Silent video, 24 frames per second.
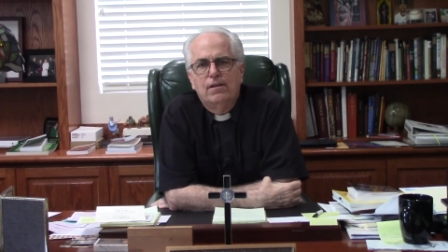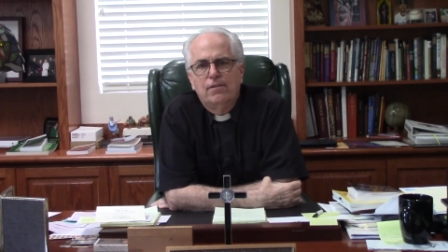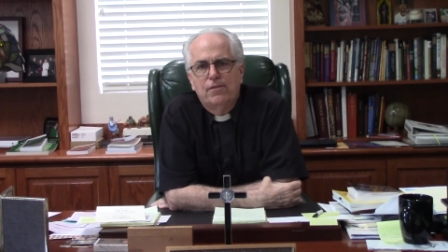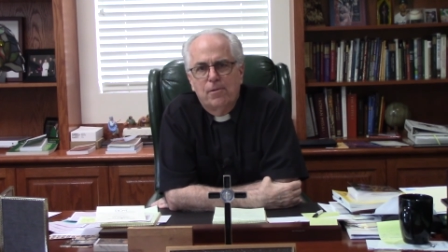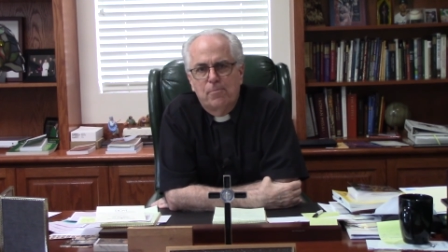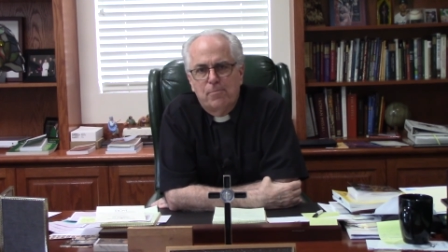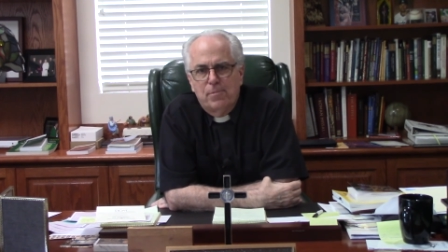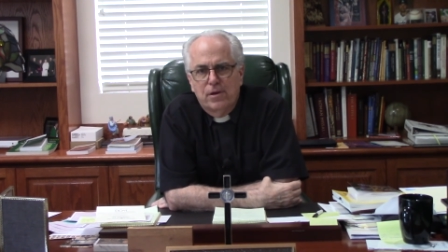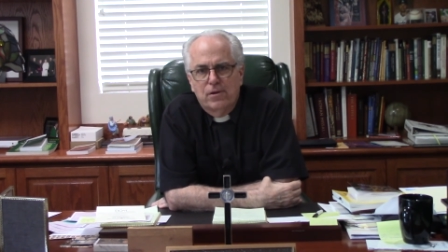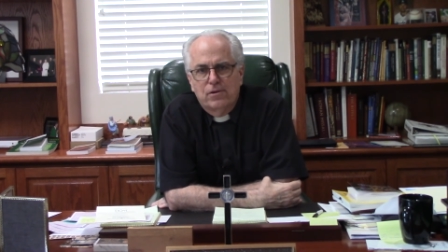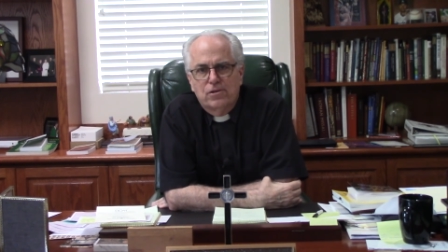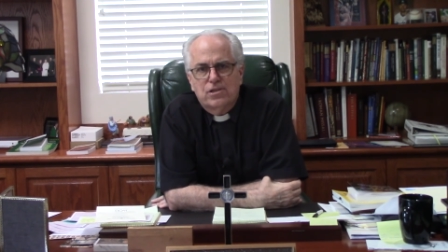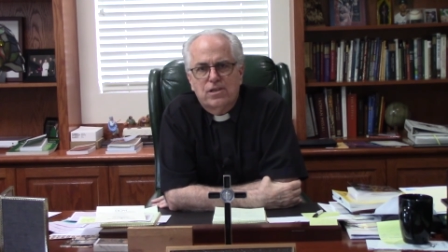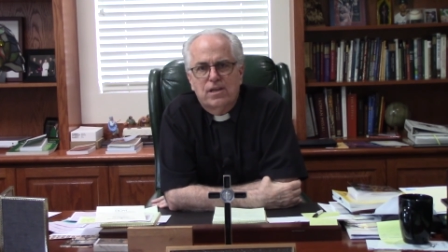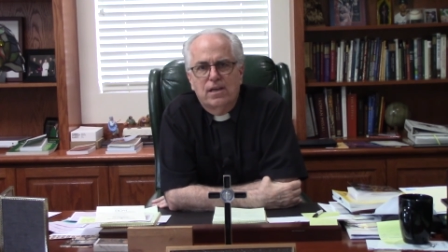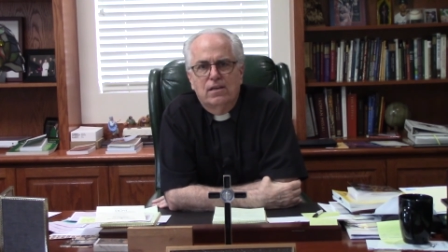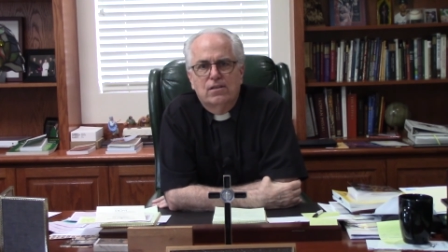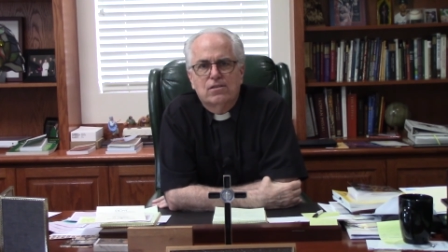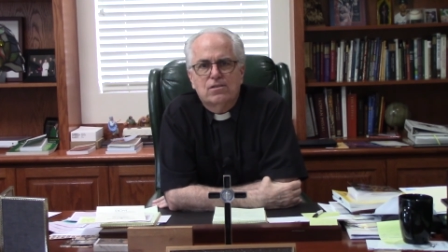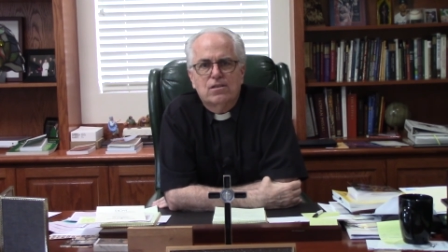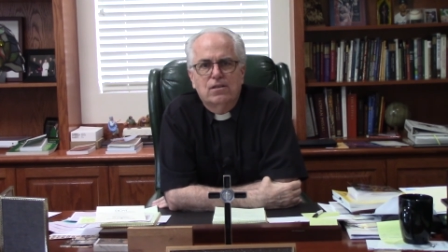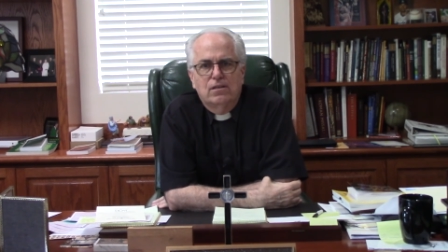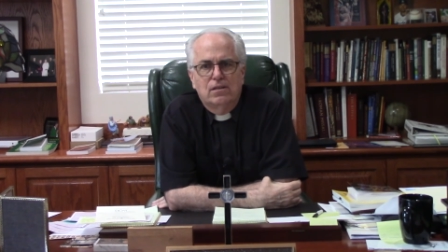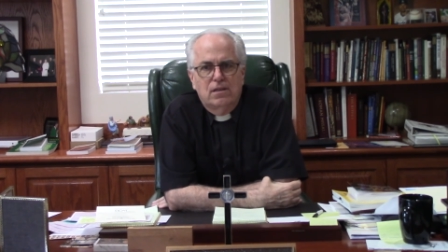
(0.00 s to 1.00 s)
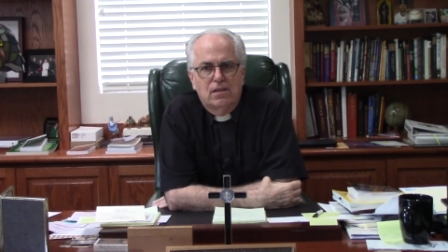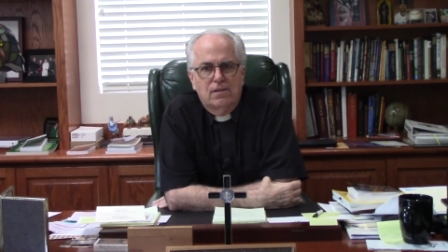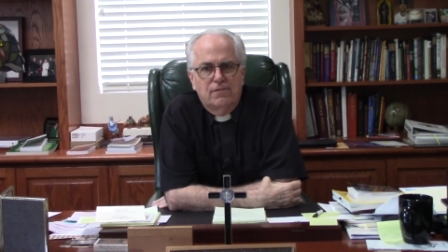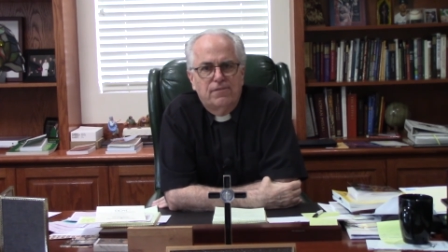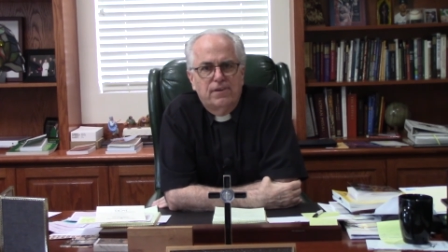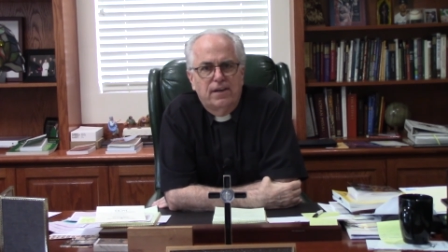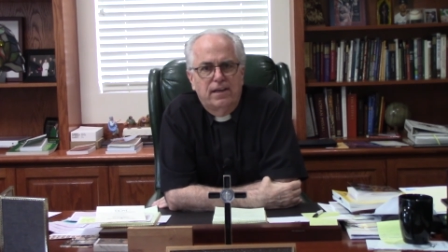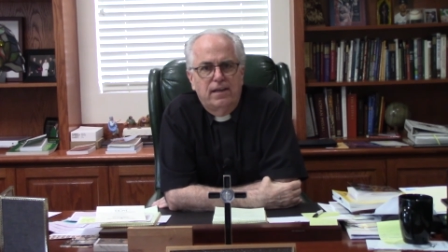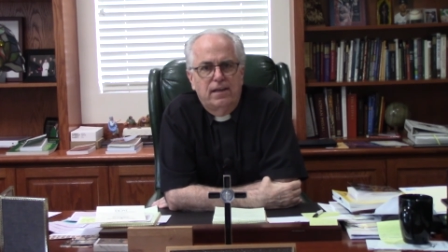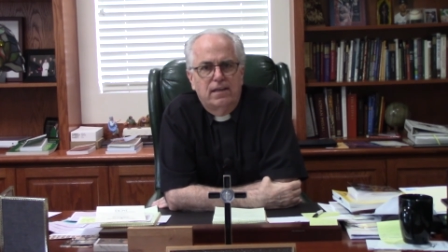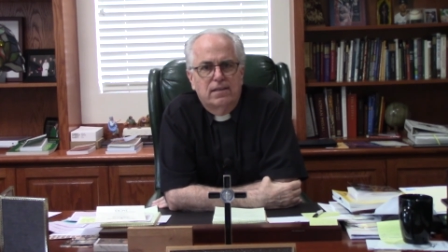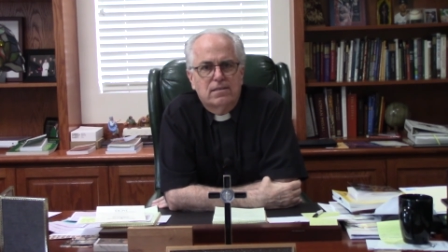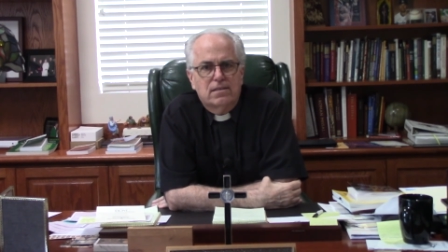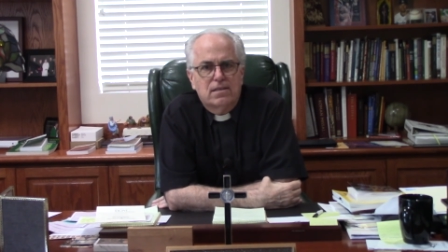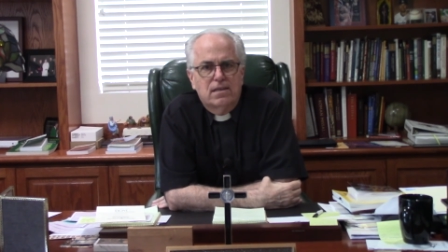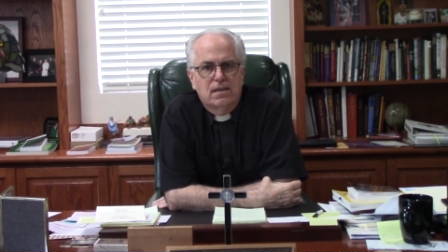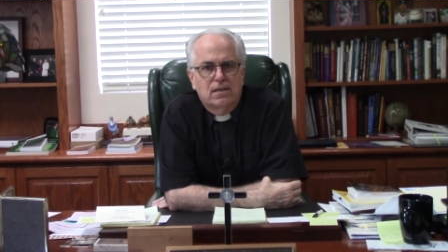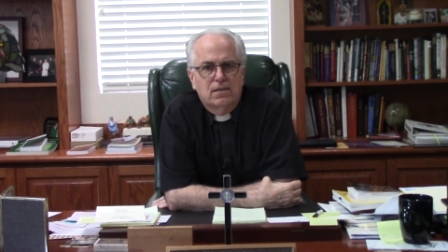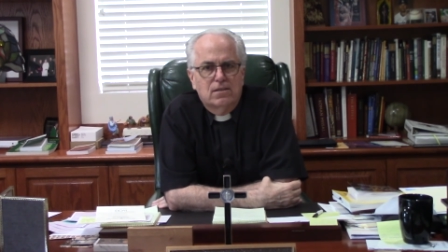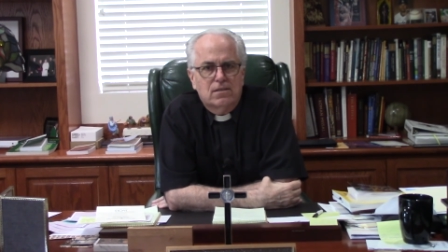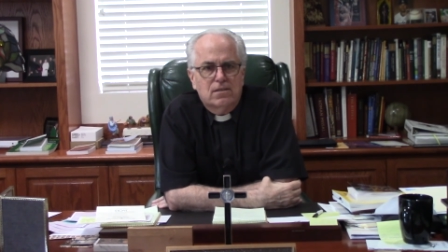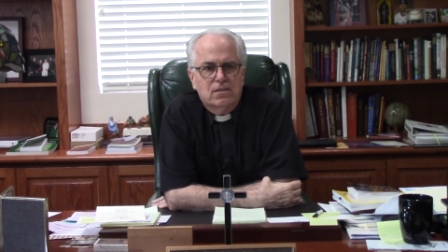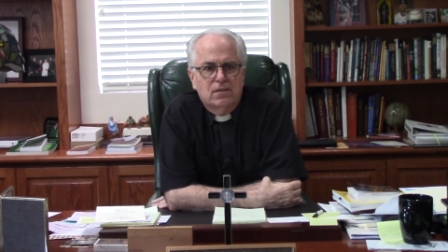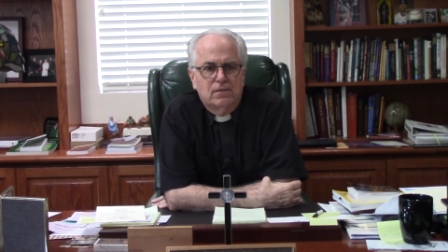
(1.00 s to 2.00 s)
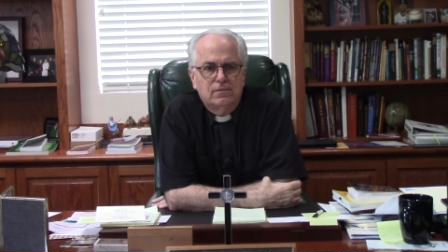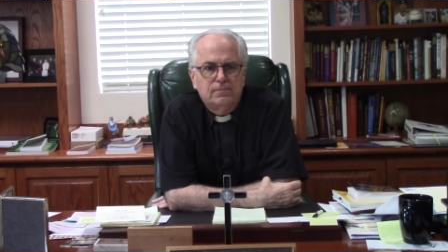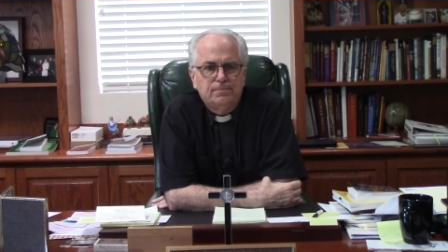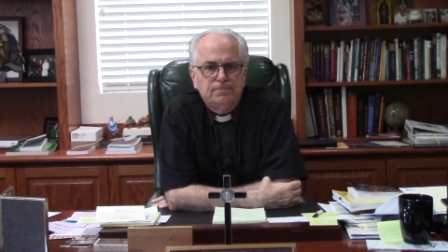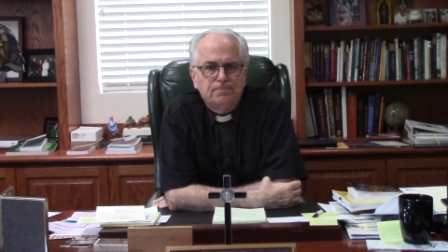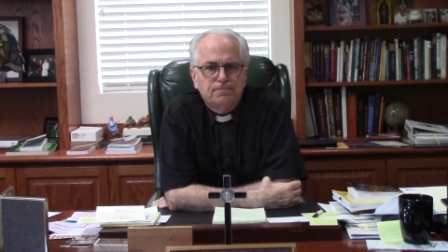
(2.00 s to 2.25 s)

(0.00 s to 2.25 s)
the parish council, and the finance council.